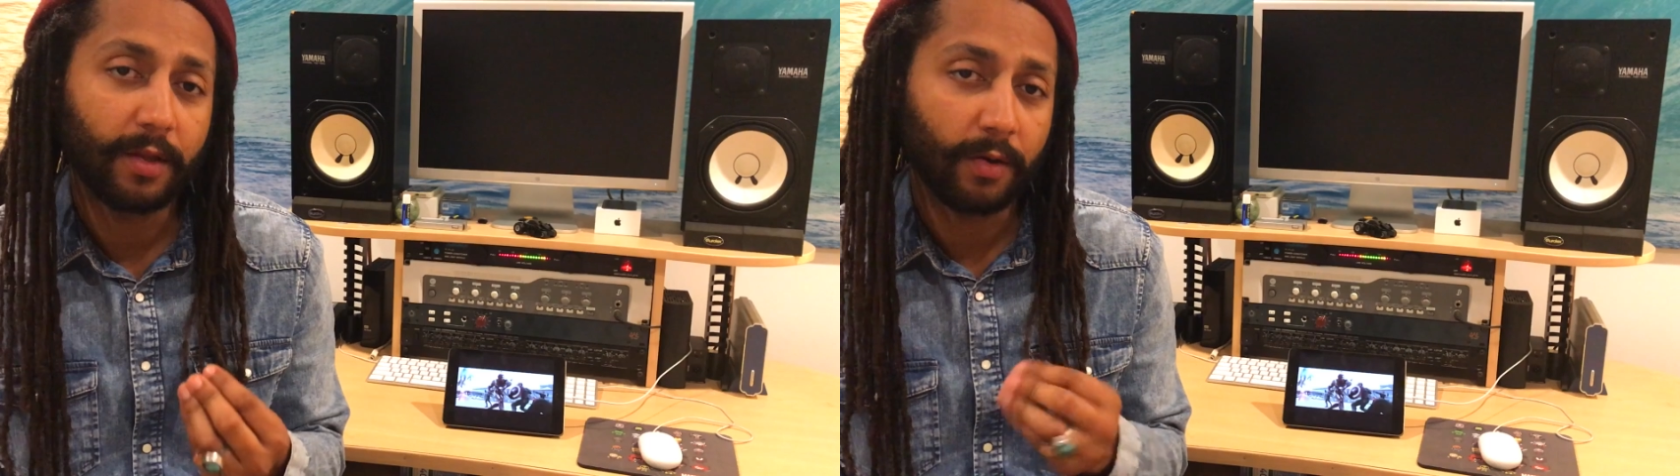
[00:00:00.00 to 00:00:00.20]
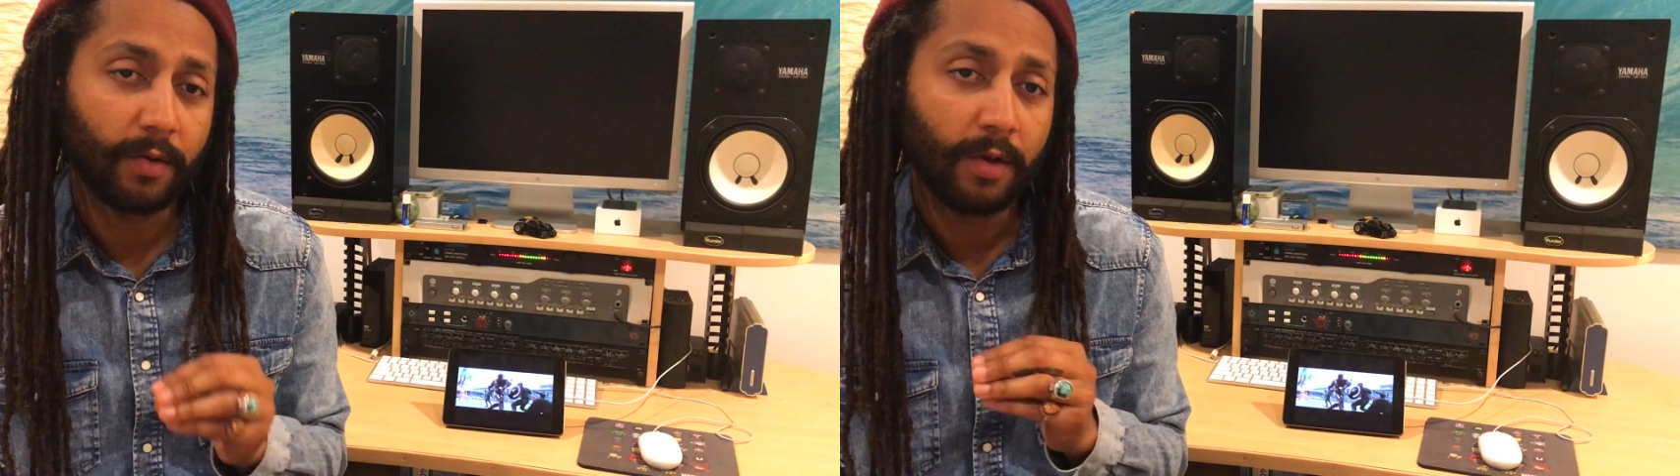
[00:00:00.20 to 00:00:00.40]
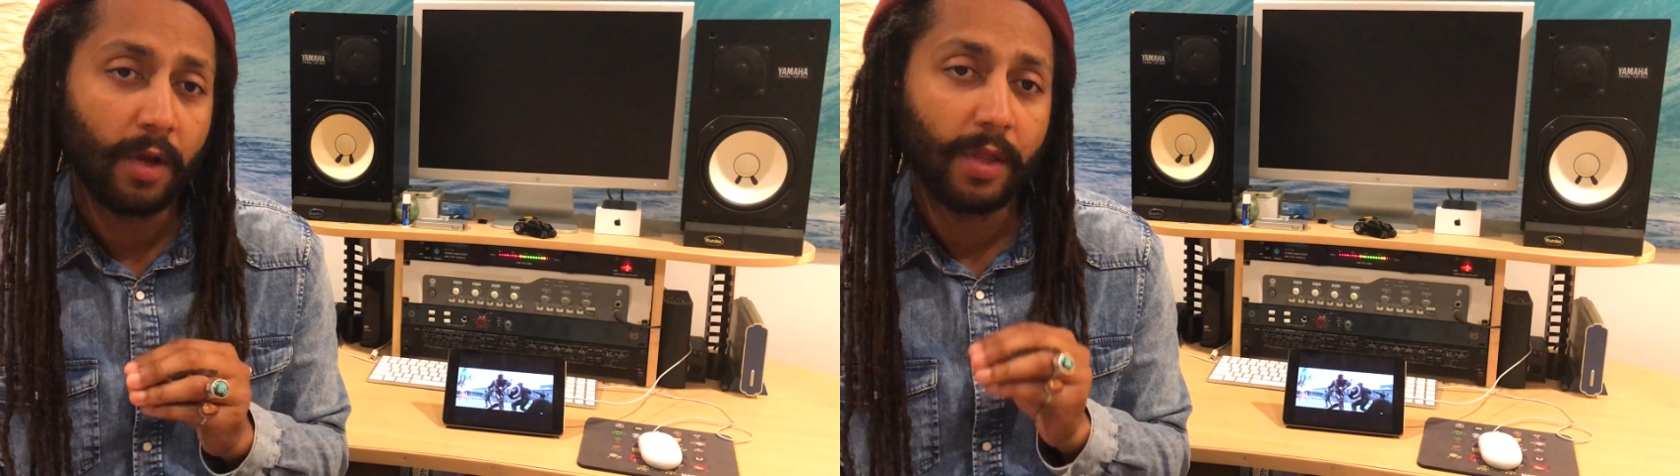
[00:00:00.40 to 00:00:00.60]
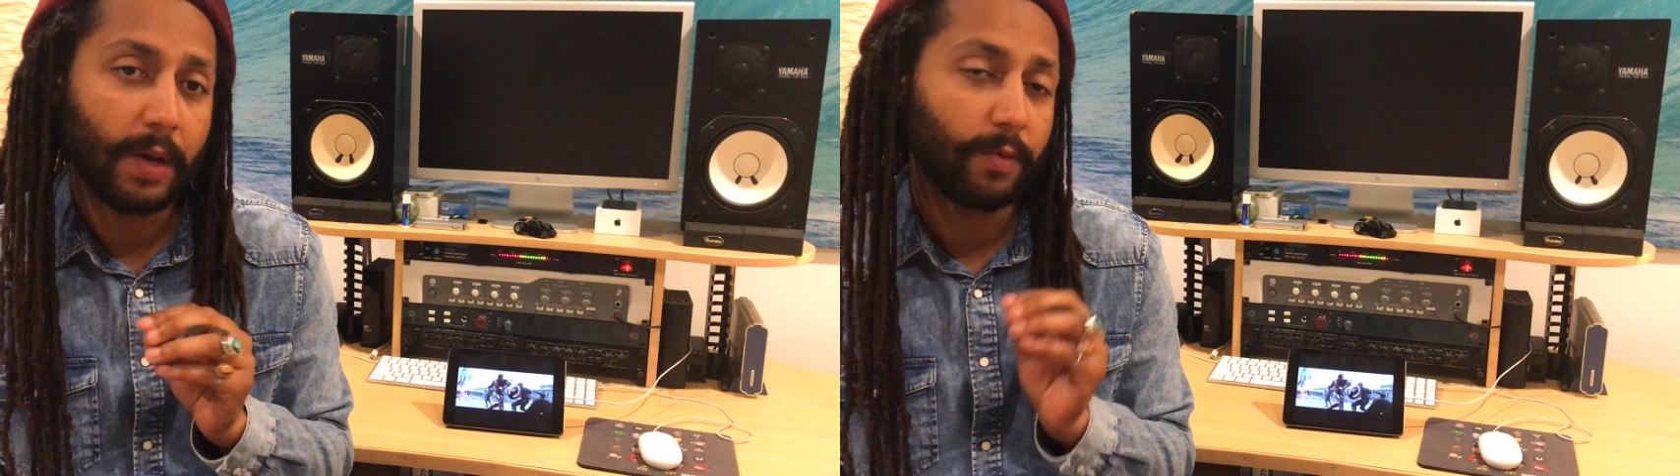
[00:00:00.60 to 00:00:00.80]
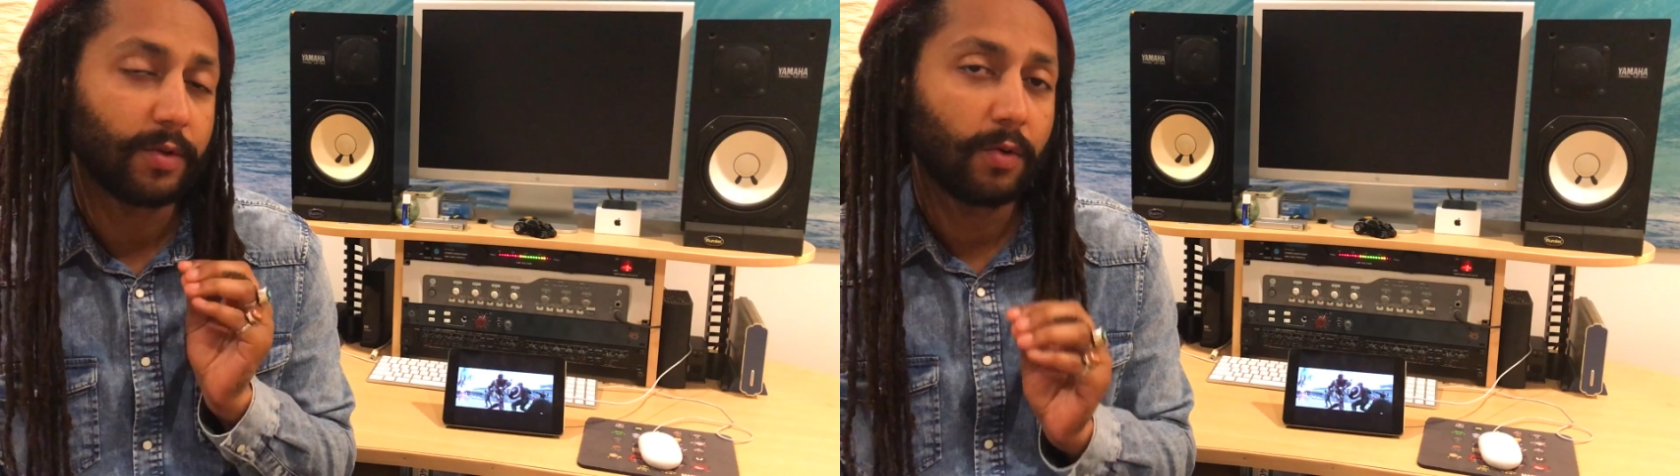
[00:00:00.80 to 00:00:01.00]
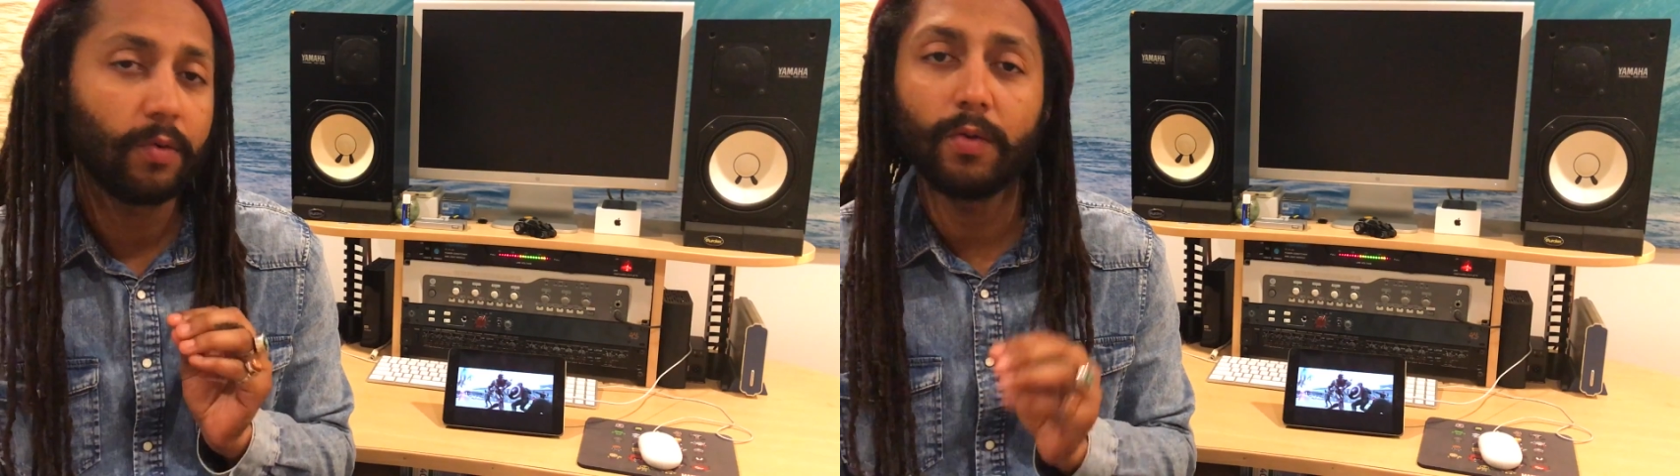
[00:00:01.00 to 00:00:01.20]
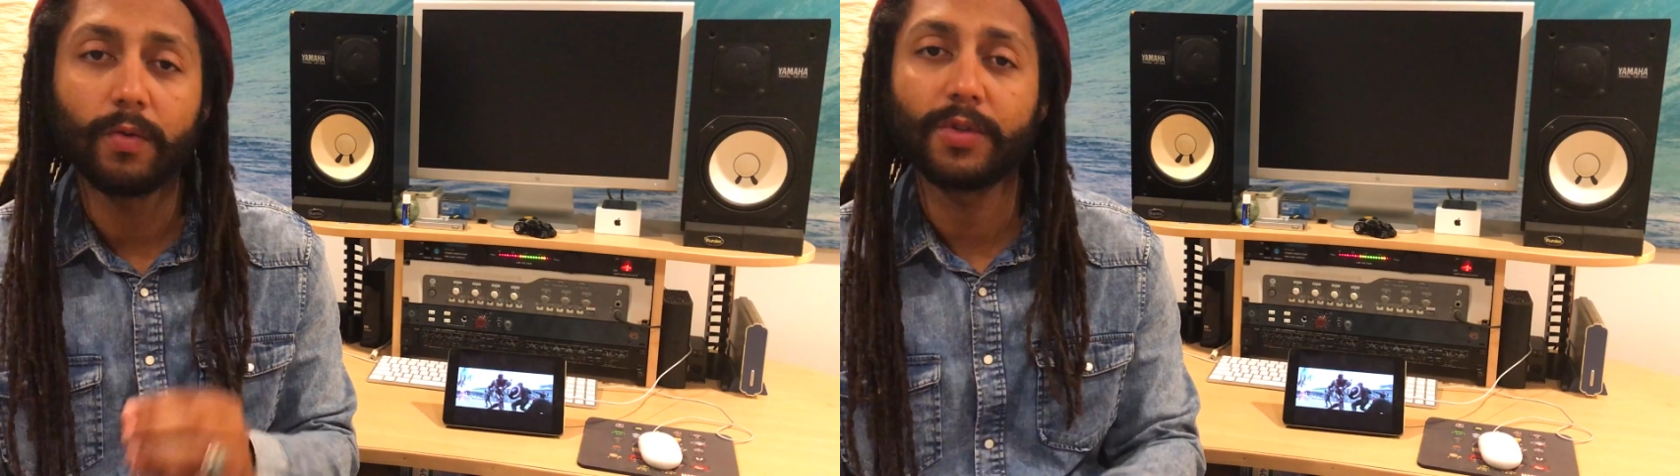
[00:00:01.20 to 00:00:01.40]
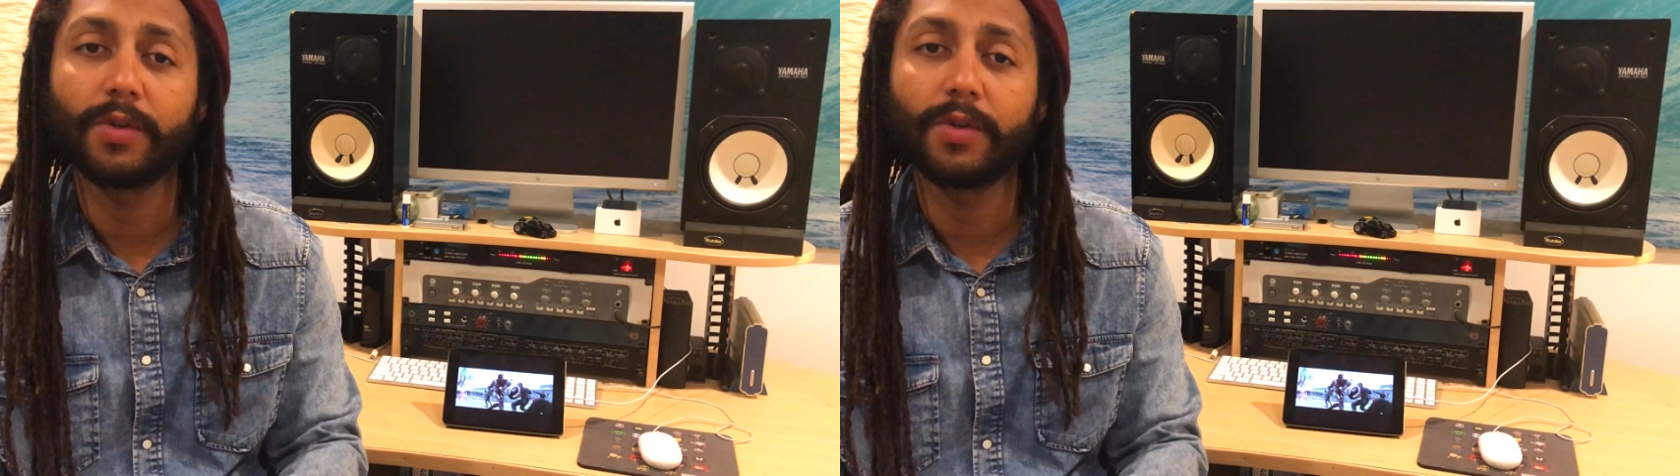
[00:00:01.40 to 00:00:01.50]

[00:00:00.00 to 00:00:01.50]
though, that was cool, was